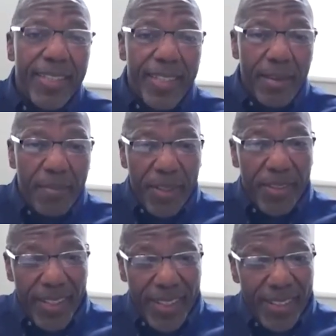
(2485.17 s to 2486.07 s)

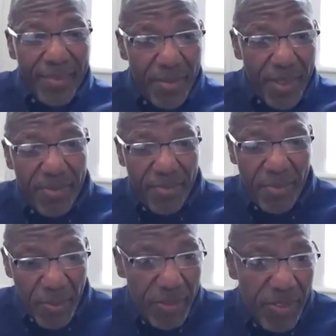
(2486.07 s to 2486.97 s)
Similarly, we
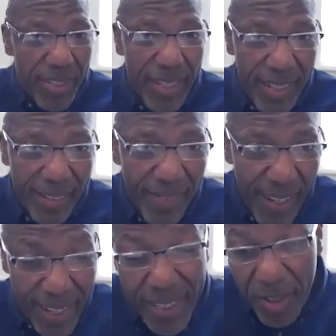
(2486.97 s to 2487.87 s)
we've
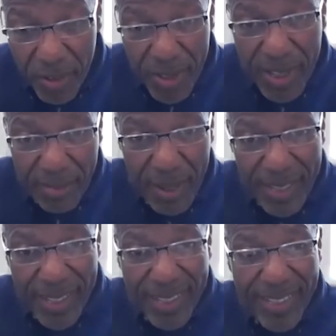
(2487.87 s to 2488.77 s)
seen in school
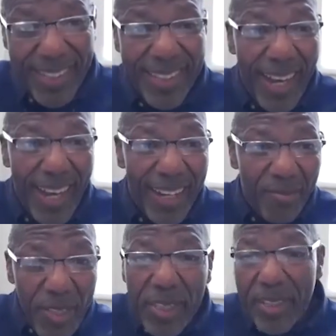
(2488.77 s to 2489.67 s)
suspensions.
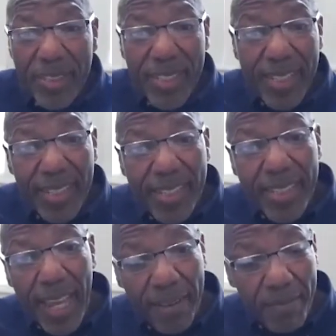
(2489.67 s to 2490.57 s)
Uh, we didn't see the
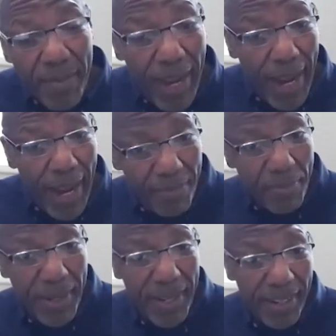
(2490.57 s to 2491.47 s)
same
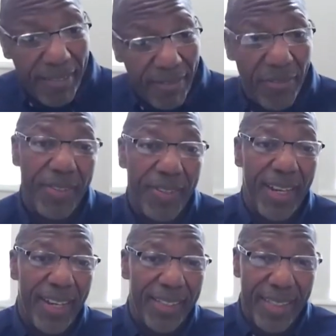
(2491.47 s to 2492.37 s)
type of
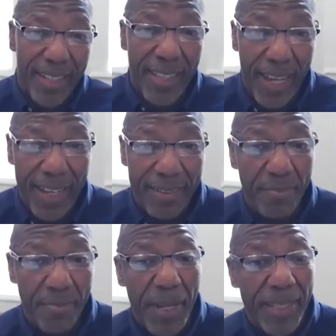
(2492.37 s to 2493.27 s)
uh,
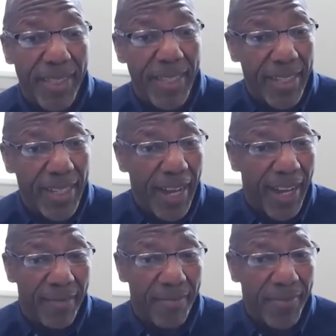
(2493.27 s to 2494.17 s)
decline, but
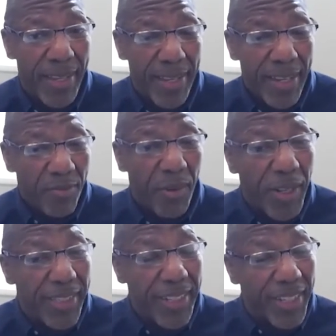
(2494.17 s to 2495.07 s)
um,
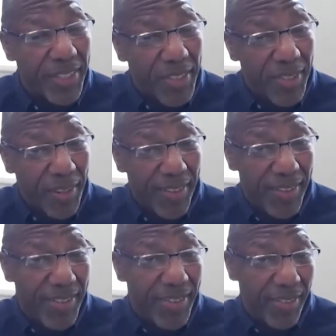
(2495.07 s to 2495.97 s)
one of the
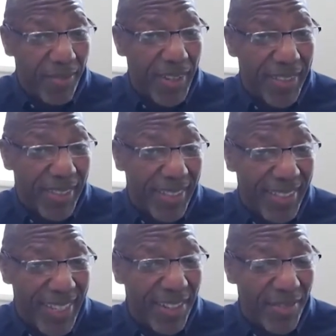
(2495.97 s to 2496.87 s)
concerns with the
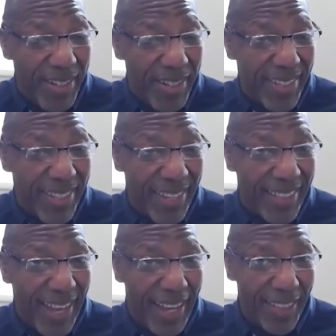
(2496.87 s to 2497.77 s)
decrease
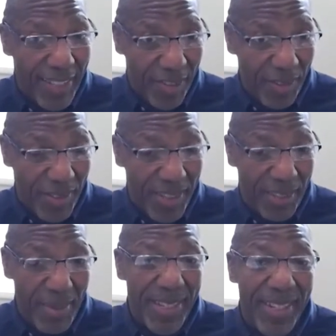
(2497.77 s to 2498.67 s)
in out of school
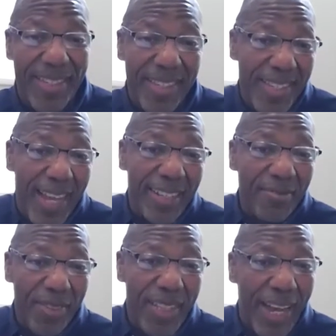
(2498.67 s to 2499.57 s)
suspensions is that
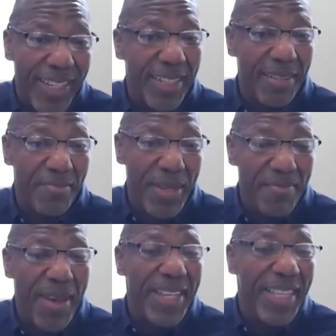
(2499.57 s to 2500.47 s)
it would actually be
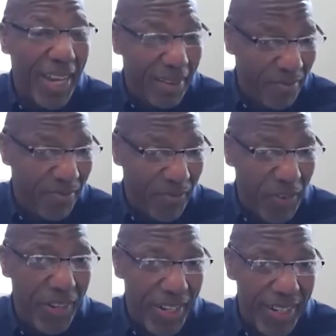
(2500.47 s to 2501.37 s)
made up
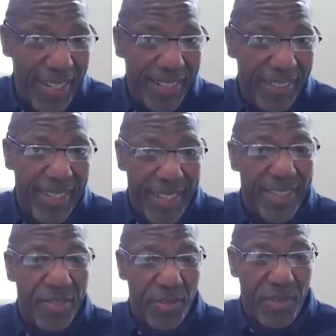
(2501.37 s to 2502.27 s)
for in,
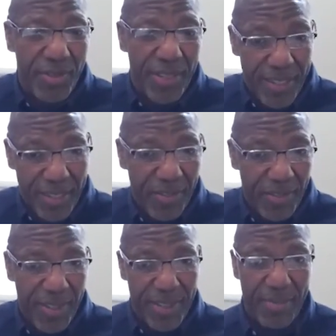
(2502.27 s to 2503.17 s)
in,
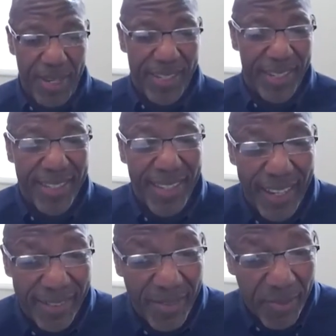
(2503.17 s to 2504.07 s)
school suspensions.
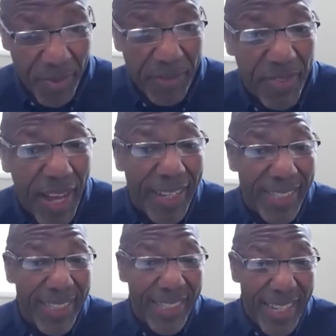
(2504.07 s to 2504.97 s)
And we've
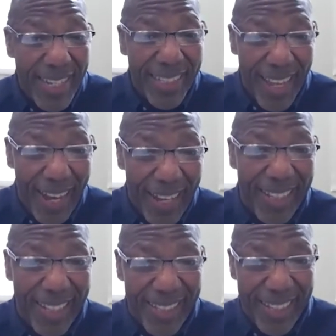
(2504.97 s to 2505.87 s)
not seen that
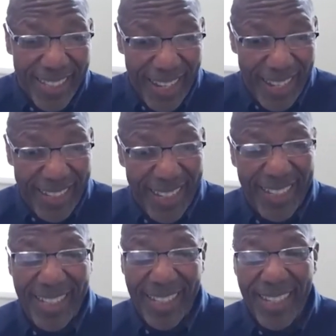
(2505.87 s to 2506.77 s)
in the
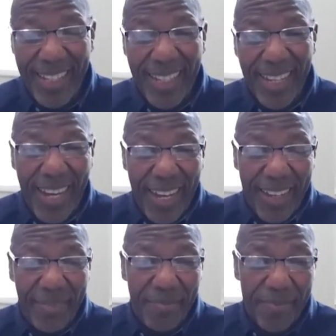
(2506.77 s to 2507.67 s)
data
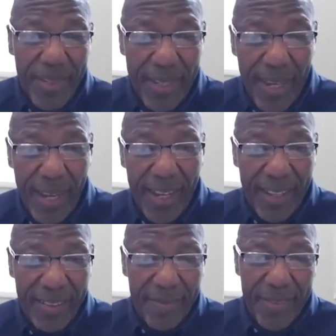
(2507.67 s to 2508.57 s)
um,
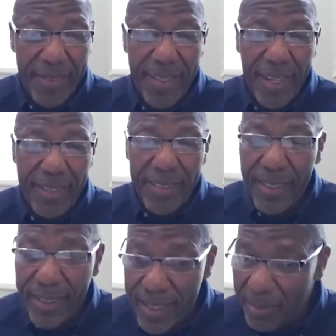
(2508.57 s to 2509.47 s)
uh, uh,
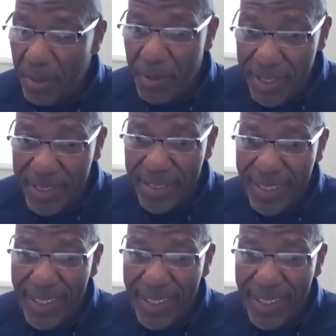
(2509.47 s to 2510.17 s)
to this point.